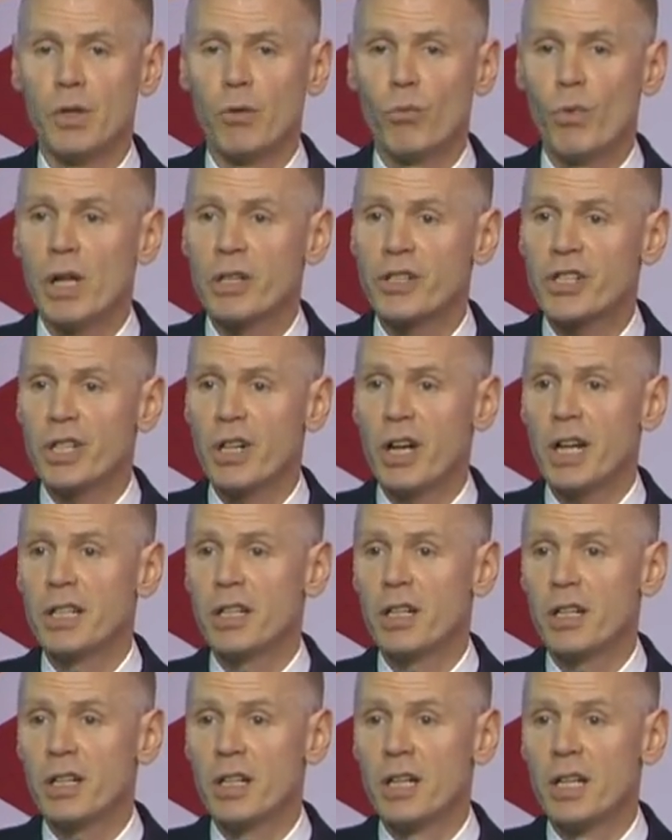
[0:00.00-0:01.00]
while
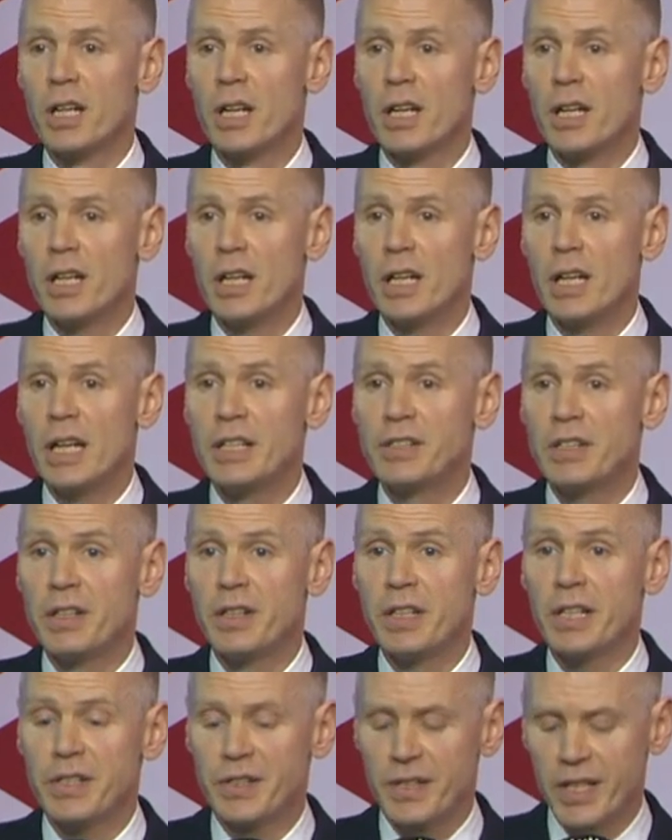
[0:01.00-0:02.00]
China is in
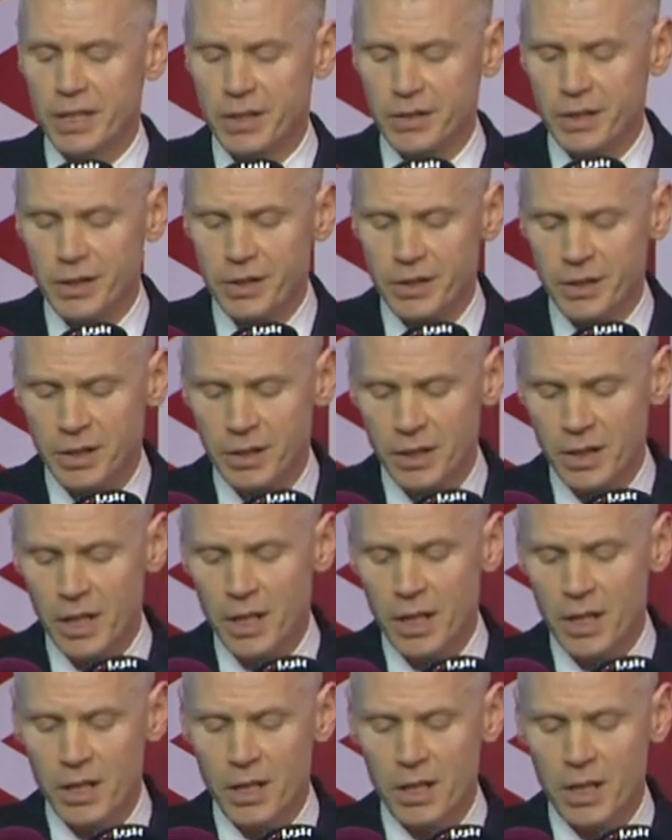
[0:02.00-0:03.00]
the ascendant
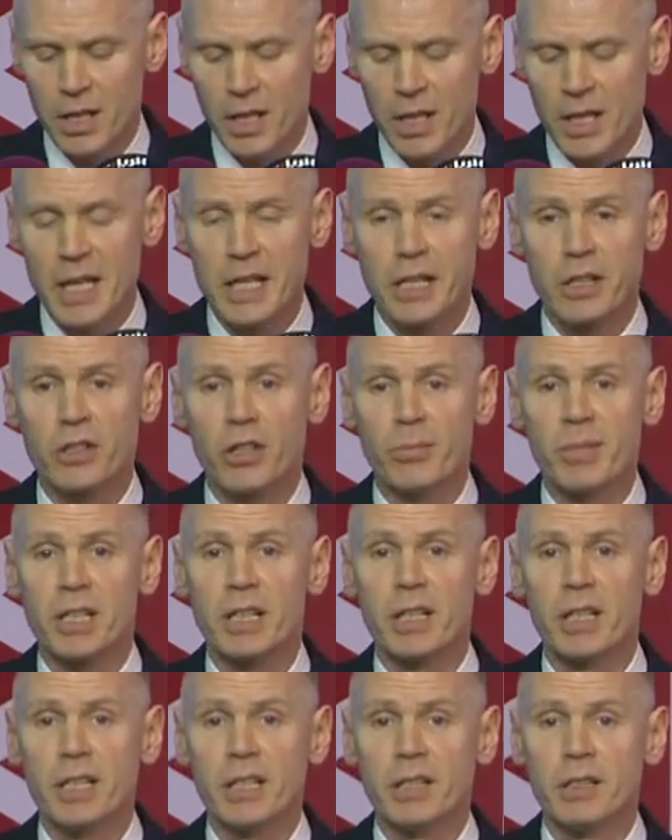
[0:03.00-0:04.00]

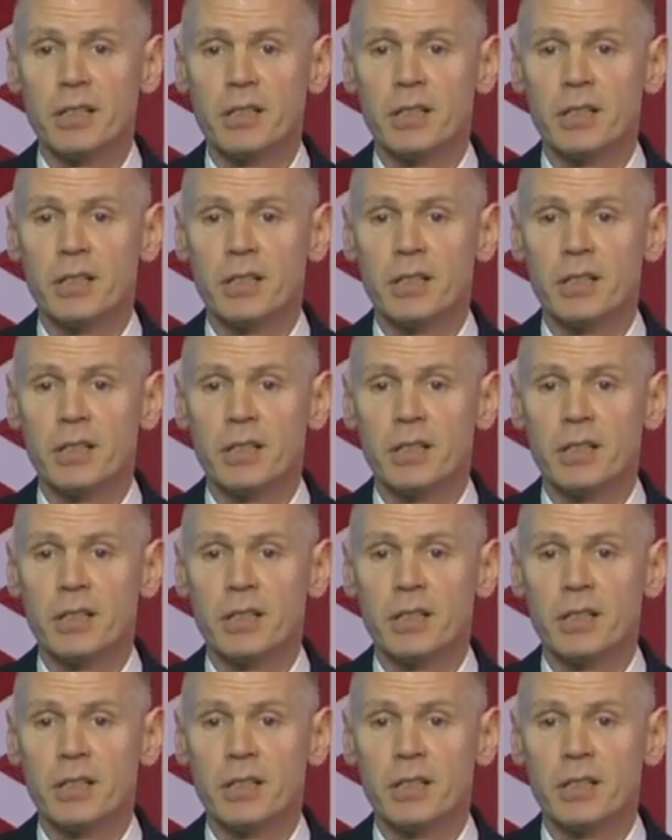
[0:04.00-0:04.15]
economically,